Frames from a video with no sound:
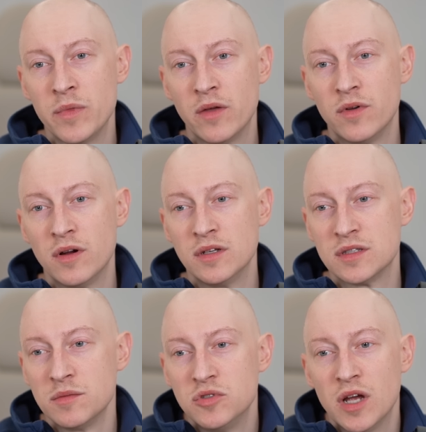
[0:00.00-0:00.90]
a very
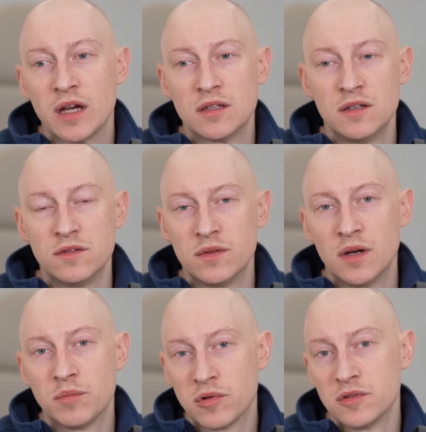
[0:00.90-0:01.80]
subjective
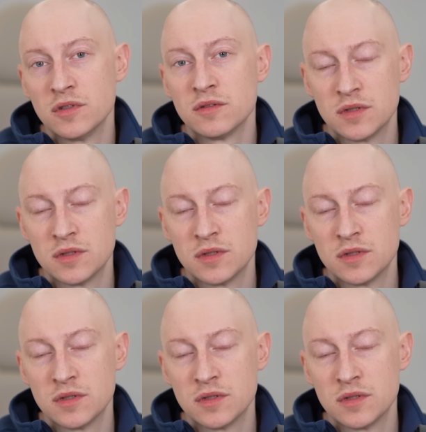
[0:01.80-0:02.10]
uh, personal